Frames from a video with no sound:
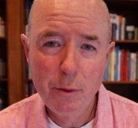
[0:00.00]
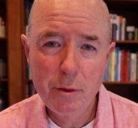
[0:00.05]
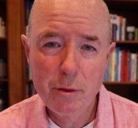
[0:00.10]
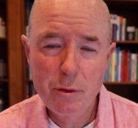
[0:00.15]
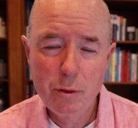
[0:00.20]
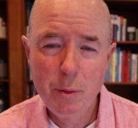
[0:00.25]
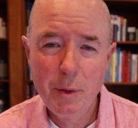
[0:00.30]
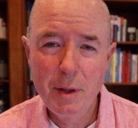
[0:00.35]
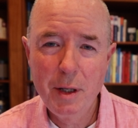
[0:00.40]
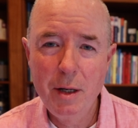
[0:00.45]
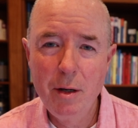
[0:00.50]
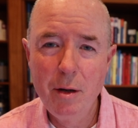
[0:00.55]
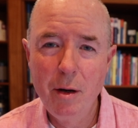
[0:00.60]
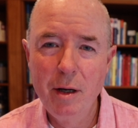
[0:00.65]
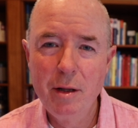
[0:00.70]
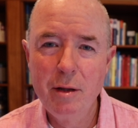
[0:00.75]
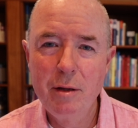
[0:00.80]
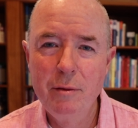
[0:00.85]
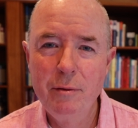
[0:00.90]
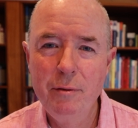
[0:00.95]
the
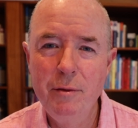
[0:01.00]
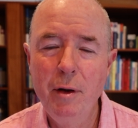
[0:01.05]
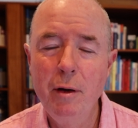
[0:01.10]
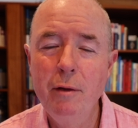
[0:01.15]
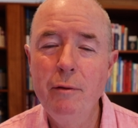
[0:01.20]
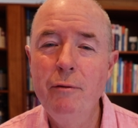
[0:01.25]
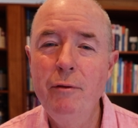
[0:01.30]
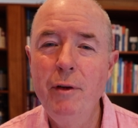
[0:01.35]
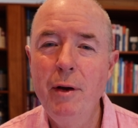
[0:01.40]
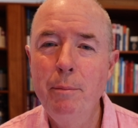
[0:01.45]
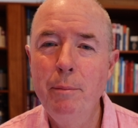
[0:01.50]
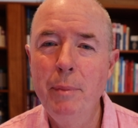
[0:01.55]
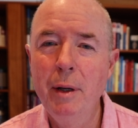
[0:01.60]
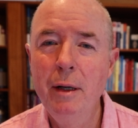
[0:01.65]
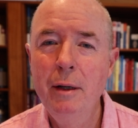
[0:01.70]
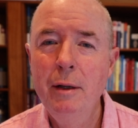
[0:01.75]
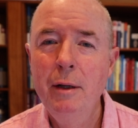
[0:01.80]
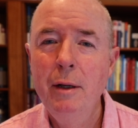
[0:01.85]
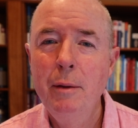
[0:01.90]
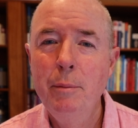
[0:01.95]
29th of
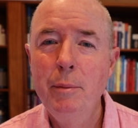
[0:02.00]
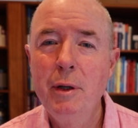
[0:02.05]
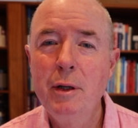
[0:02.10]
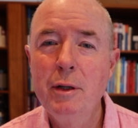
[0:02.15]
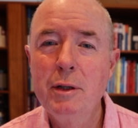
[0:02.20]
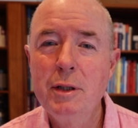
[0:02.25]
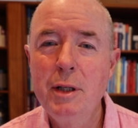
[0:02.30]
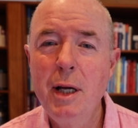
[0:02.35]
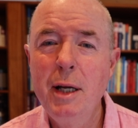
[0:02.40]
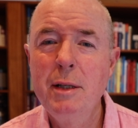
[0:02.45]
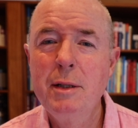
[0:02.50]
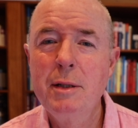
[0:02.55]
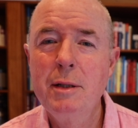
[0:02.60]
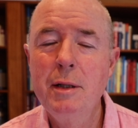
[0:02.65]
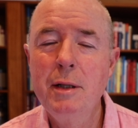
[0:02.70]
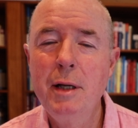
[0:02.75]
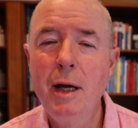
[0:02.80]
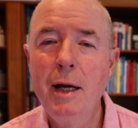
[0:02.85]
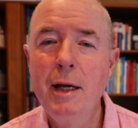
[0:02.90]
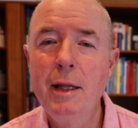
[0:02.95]
November, because that's
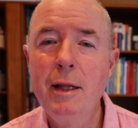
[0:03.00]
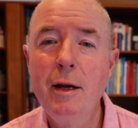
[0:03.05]
the day